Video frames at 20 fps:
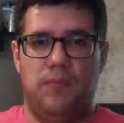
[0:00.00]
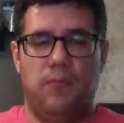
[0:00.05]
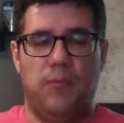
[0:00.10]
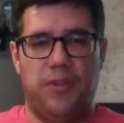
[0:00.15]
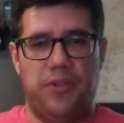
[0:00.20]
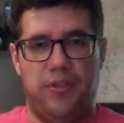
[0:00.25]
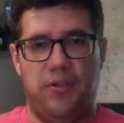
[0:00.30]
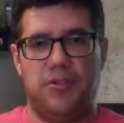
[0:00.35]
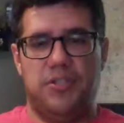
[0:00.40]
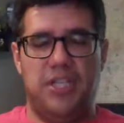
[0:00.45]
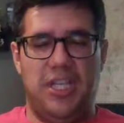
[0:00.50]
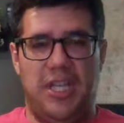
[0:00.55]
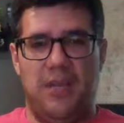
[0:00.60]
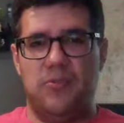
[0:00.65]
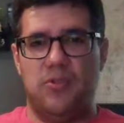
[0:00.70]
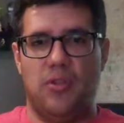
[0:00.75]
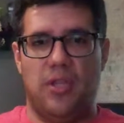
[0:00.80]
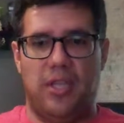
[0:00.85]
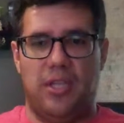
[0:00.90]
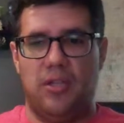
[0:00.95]
with your
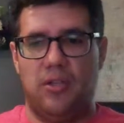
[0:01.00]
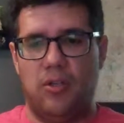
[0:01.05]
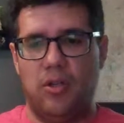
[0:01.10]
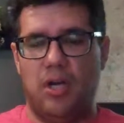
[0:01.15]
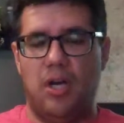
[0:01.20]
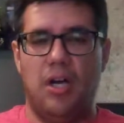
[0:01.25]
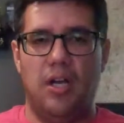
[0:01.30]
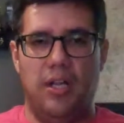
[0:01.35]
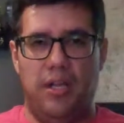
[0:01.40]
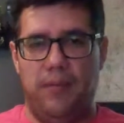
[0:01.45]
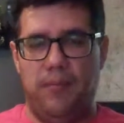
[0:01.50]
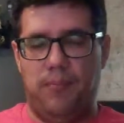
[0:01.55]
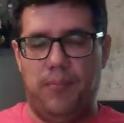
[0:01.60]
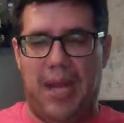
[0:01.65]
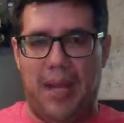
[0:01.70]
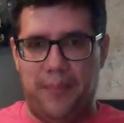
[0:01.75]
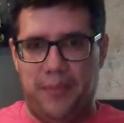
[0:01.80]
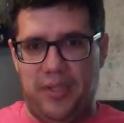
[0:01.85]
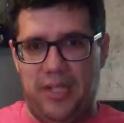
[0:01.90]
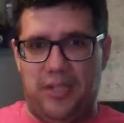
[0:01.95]
team so they can call and
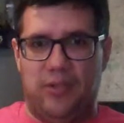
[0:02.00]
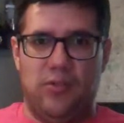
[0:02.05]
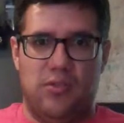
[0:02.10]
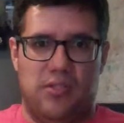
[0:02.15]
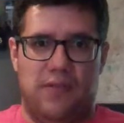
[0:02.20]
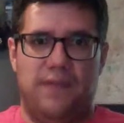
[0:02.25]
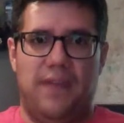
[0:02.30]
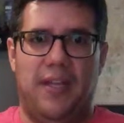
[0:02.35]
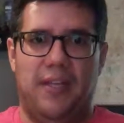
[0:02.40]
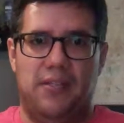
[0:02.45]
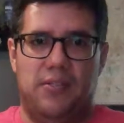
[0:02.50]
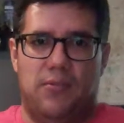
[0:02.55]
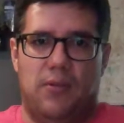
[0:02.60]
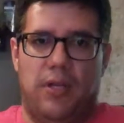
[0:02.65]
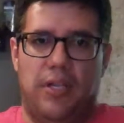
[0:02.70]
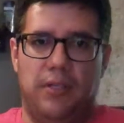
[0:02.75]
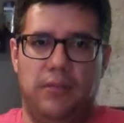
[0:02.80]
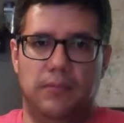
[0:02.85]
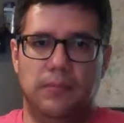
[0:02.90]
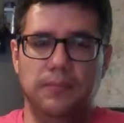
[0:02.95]
populate those events,
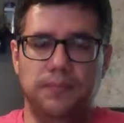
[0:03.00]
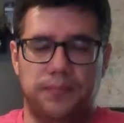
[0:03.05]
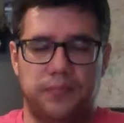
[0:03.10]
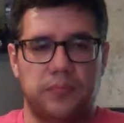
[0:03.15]
right?